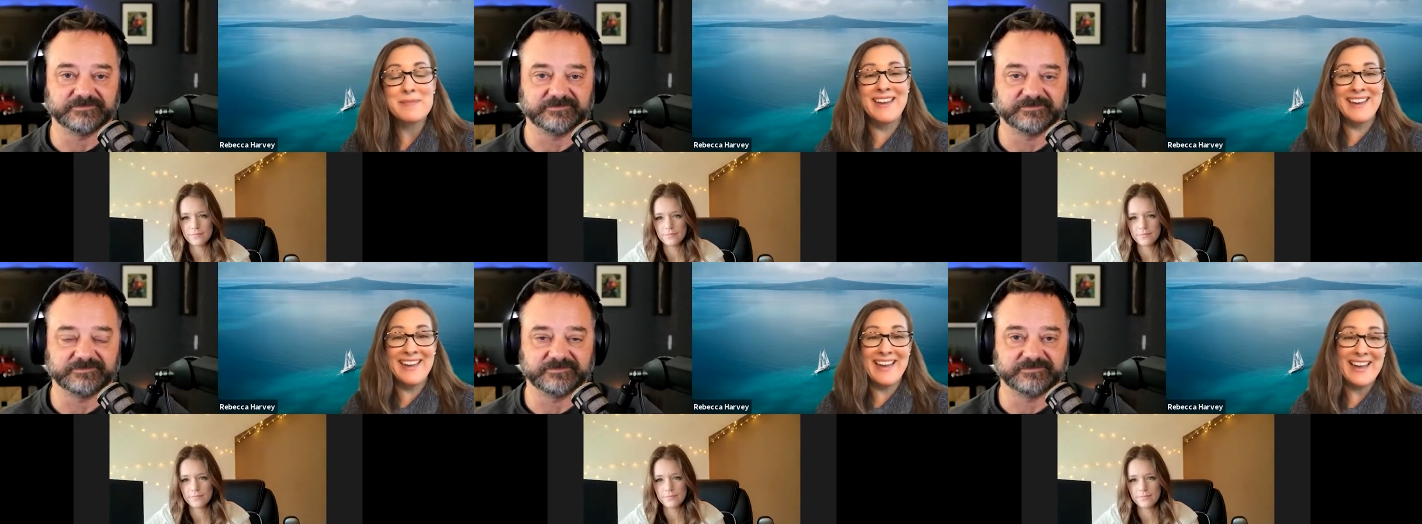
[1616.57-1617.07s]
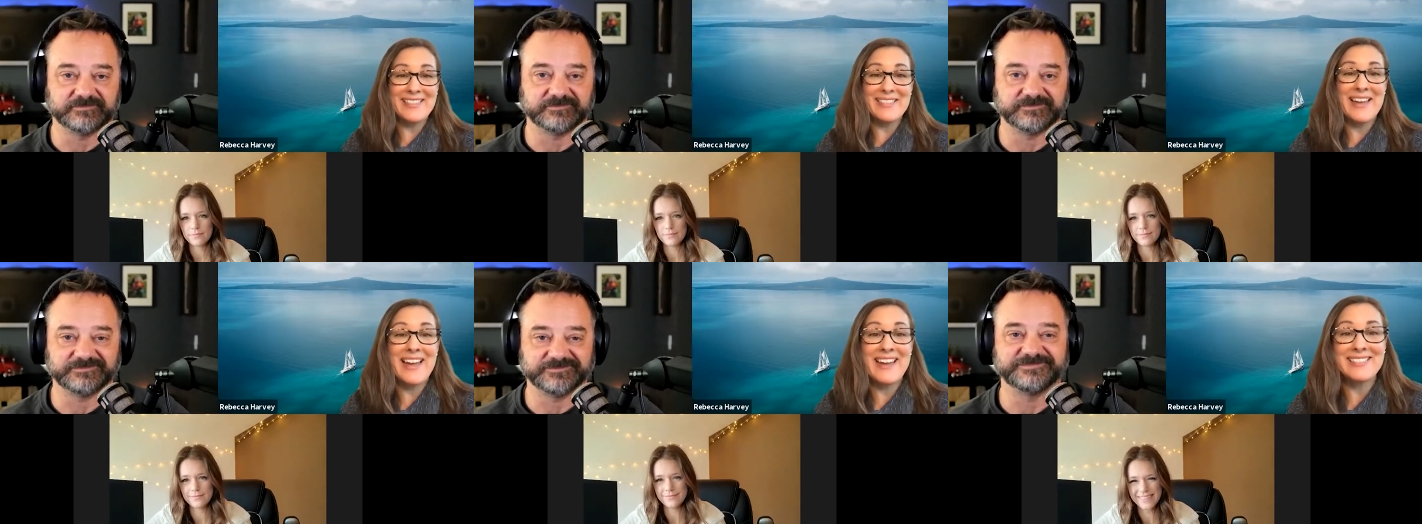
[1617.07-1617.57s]
Speaker 1: I,
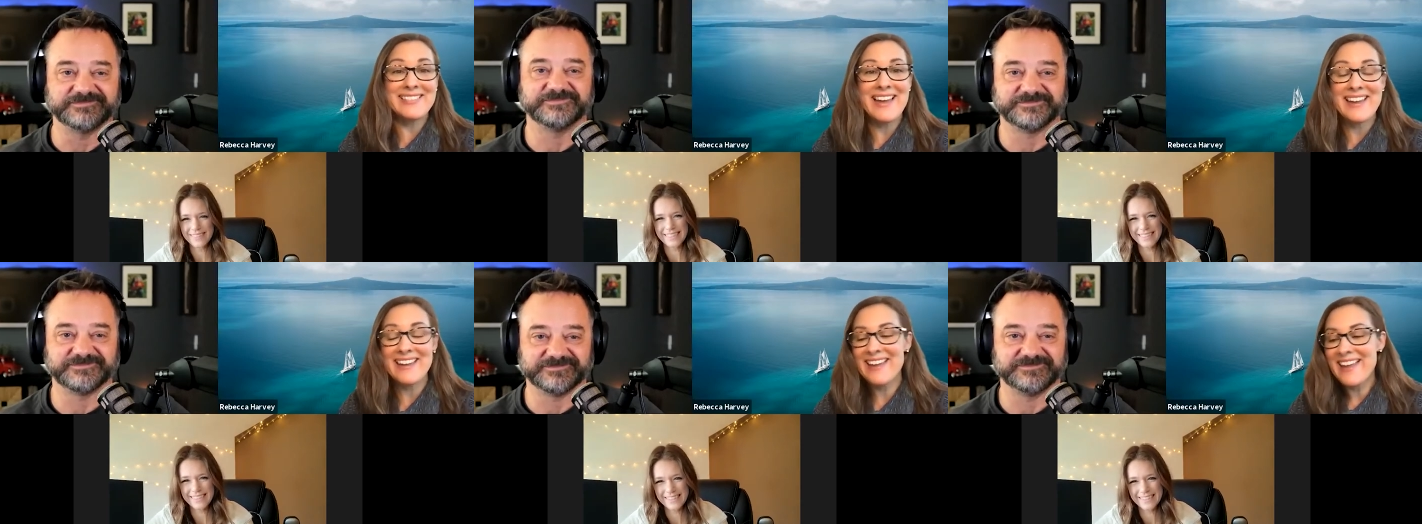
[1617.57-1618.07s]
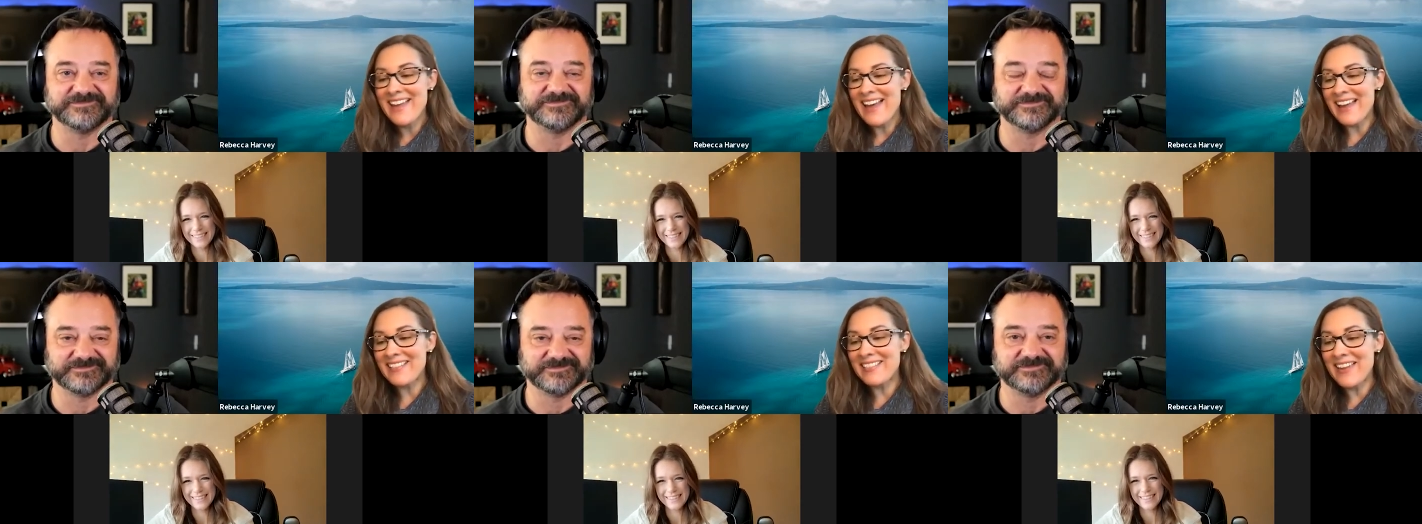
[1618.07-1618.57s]
I, I,
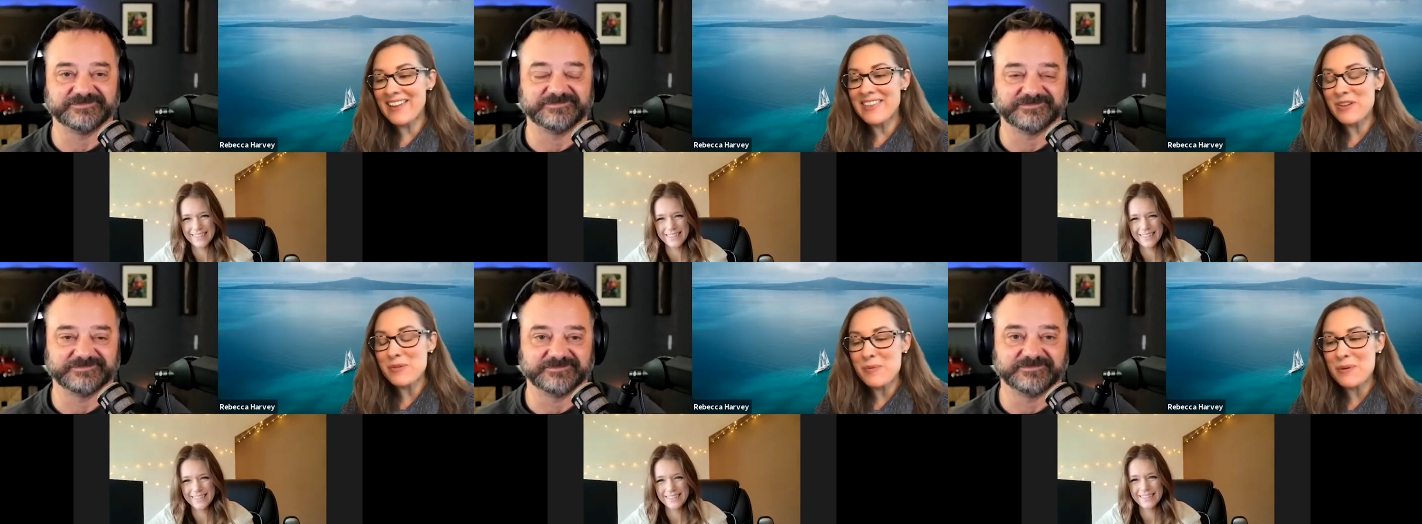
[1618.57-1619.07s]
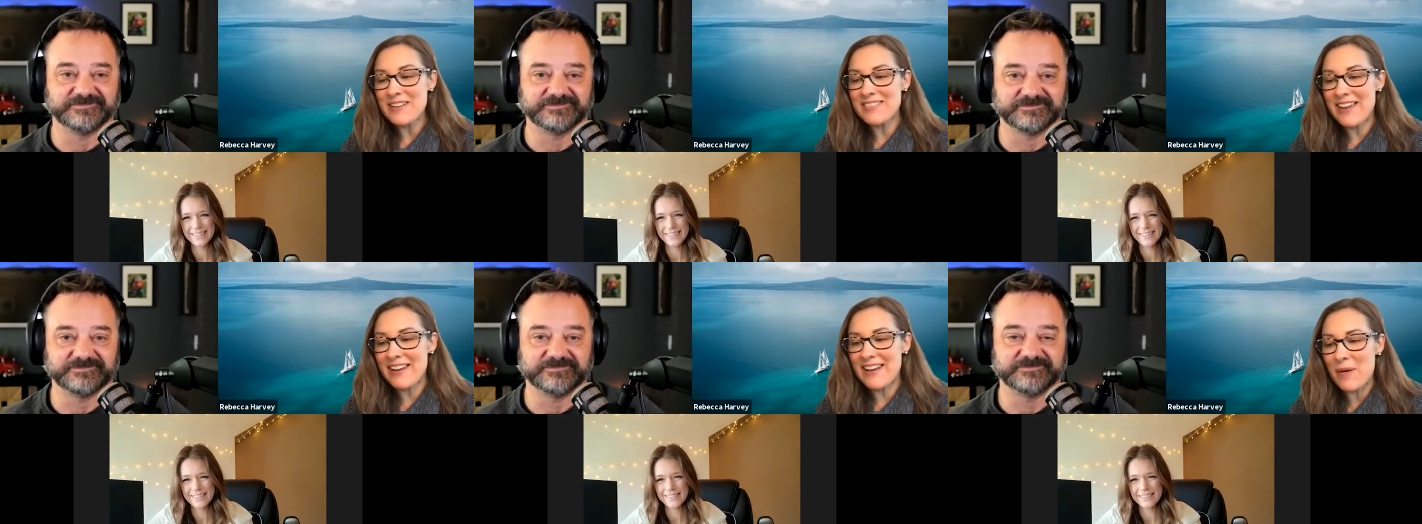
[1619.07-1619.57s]
I like that you
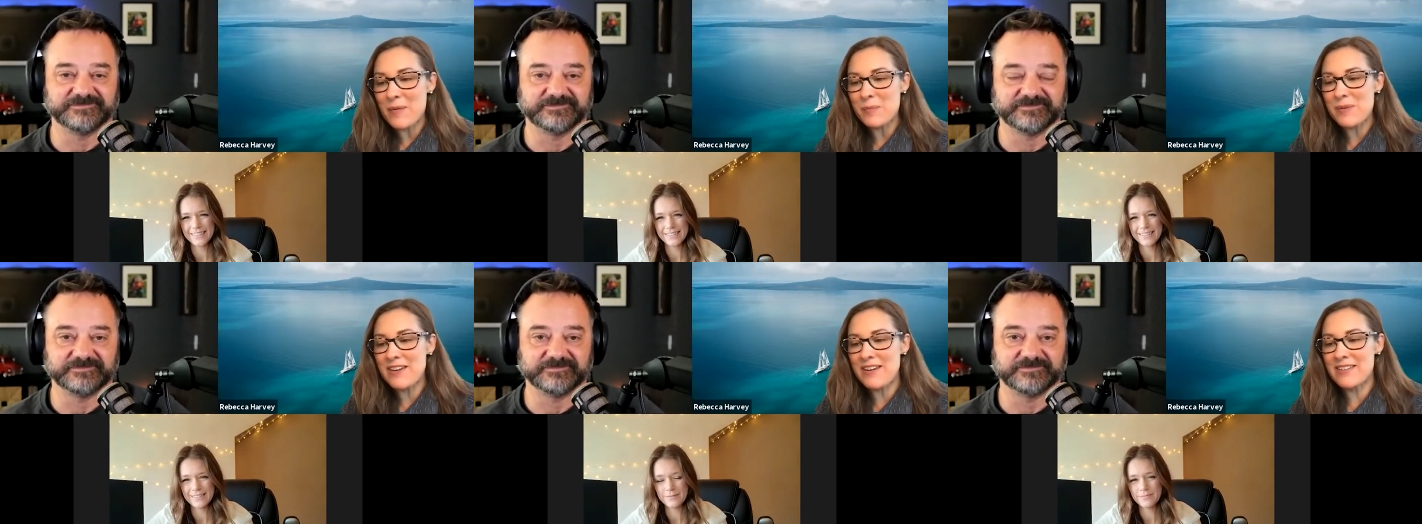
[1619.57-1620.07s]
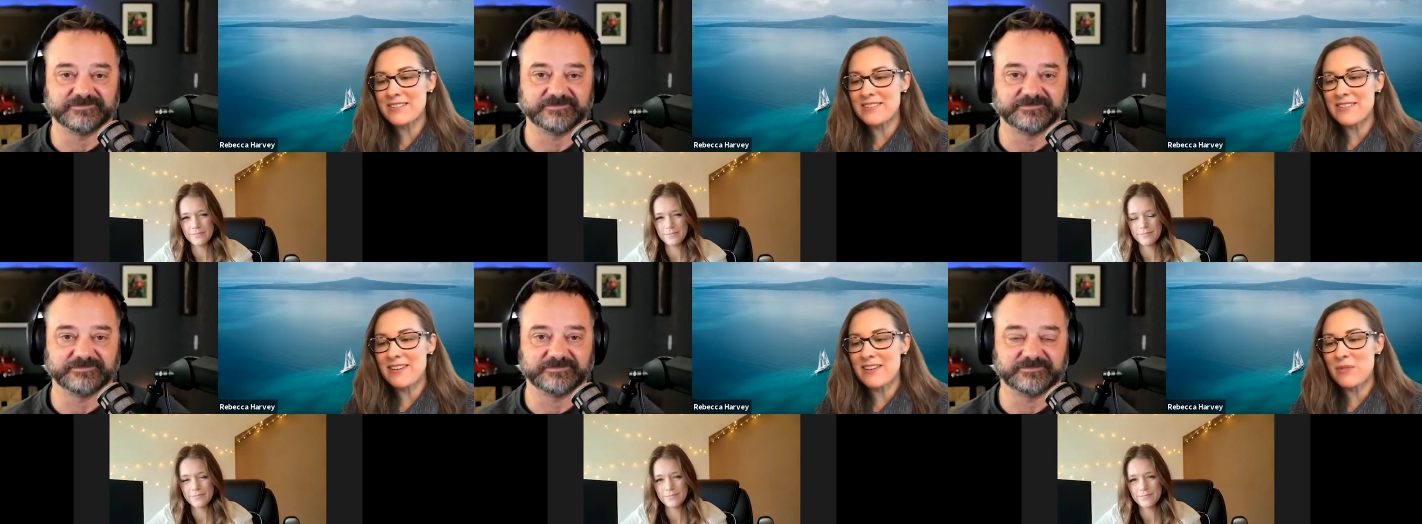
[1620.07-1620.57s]
pointed that out
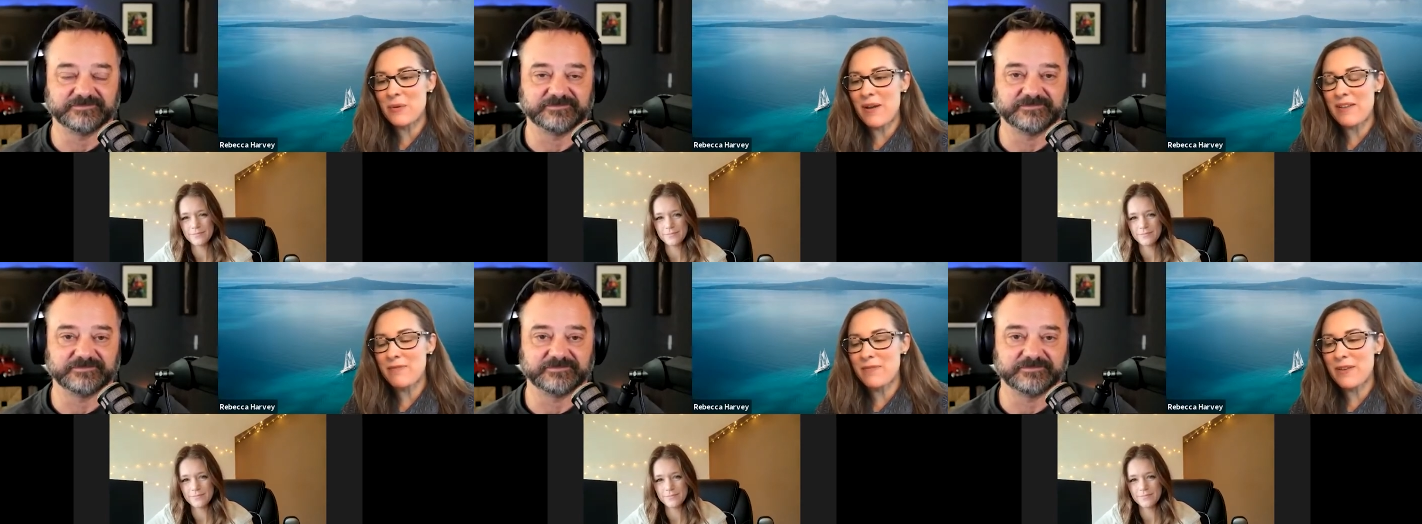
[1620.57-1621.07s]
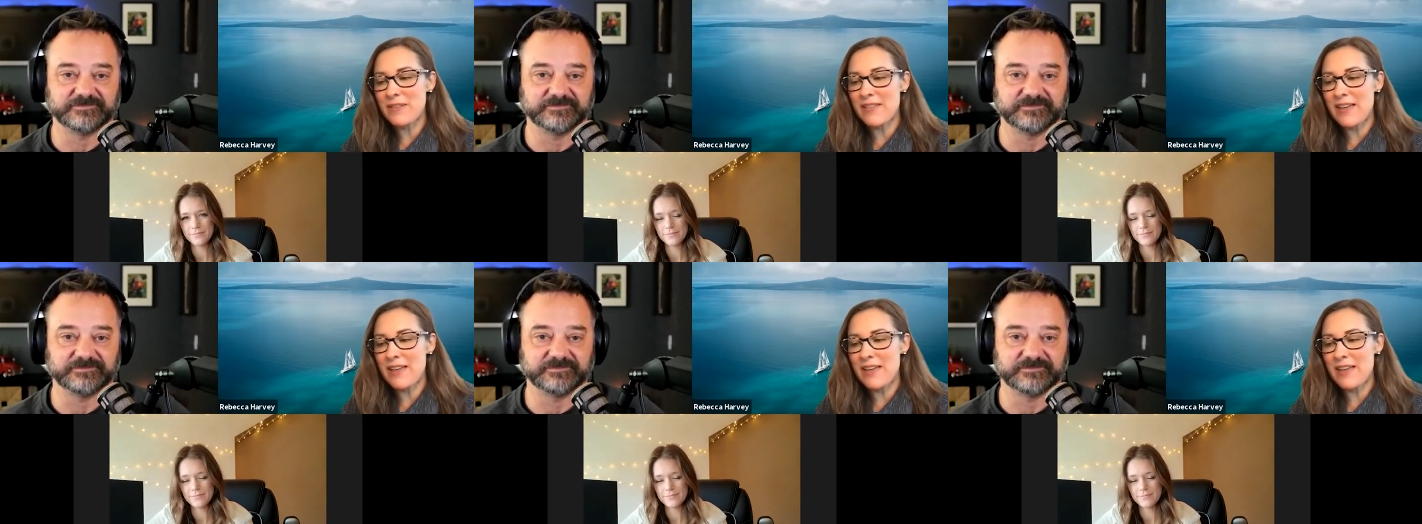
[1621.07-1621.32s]
because you know I feel